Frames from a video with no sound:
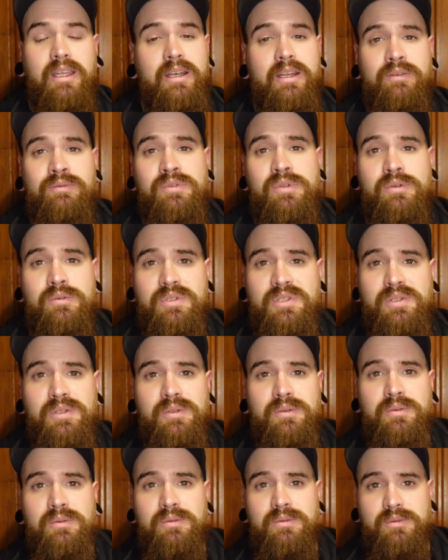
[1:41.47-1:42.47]
And if you
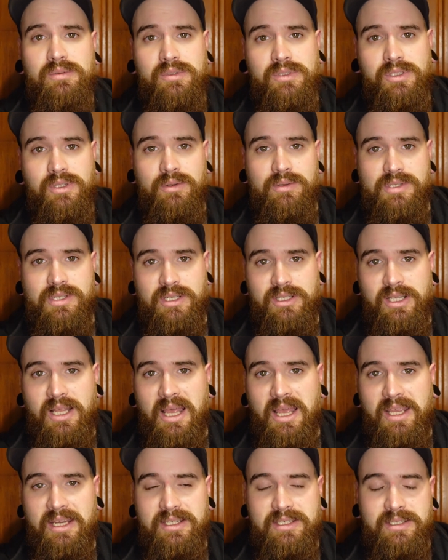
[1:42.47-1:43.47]
do, use a
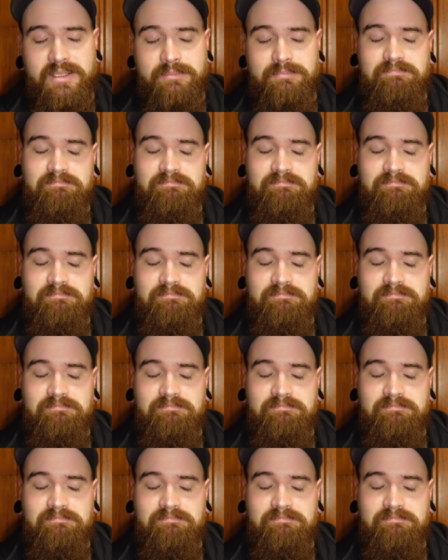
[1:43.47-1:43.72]
light.